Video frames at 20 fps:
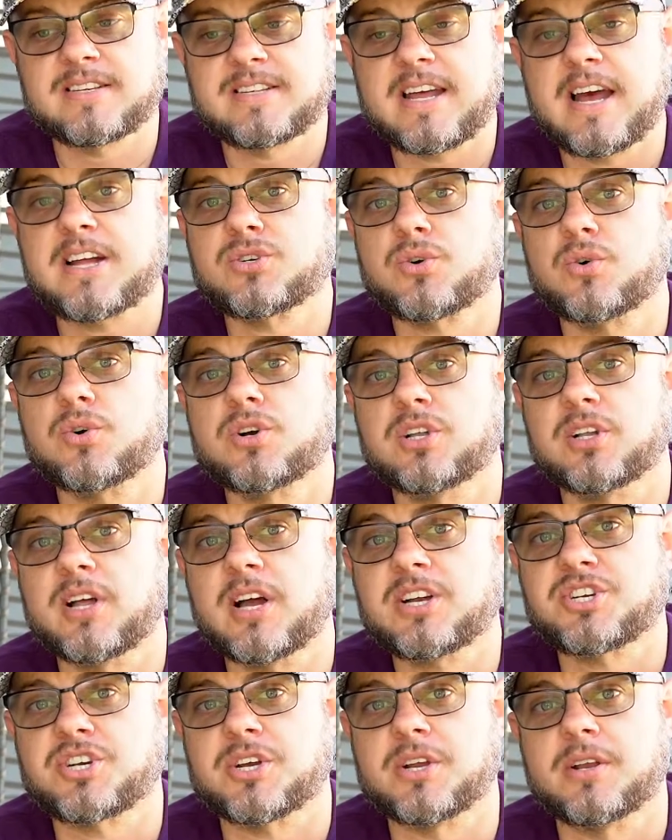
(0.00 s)
dad's whole
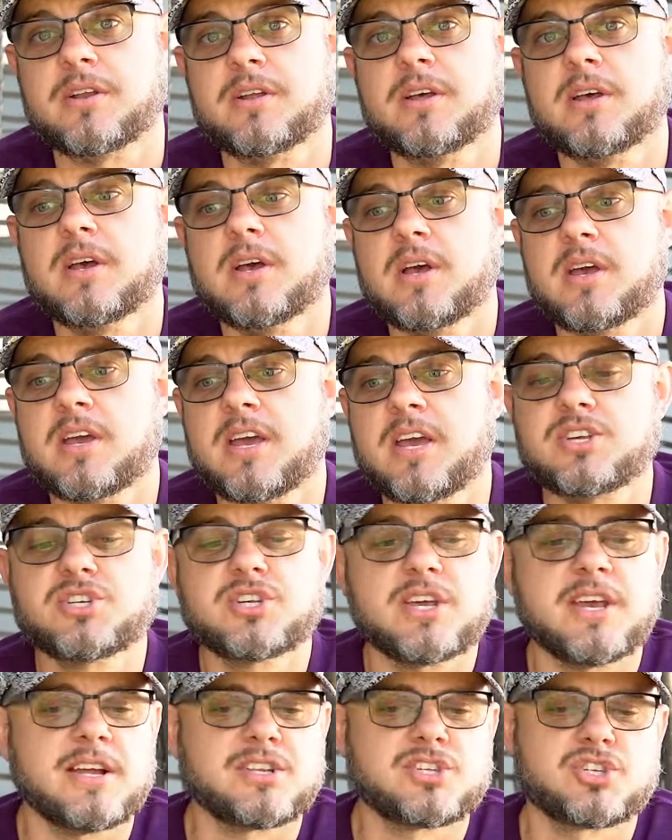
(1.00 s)
collection.
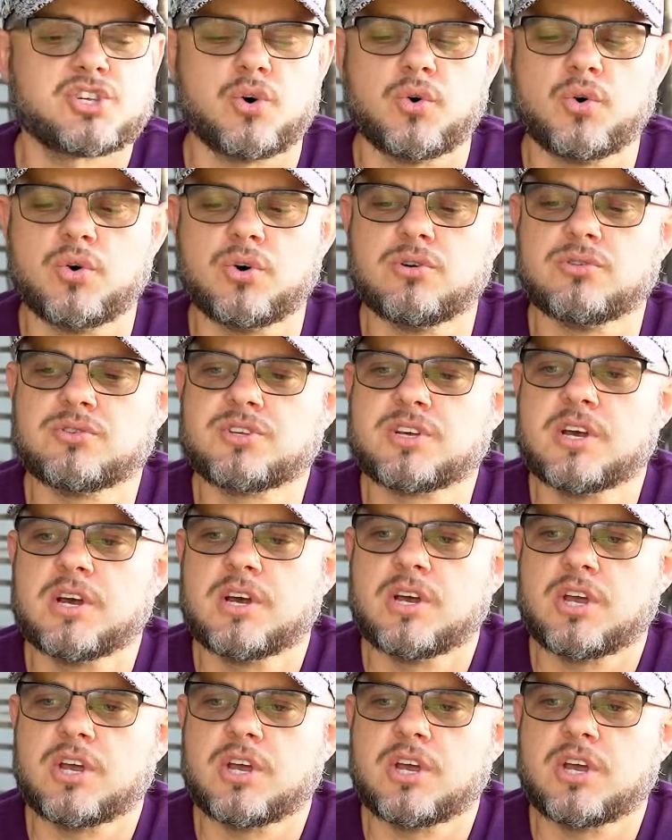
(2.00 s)
He had sold,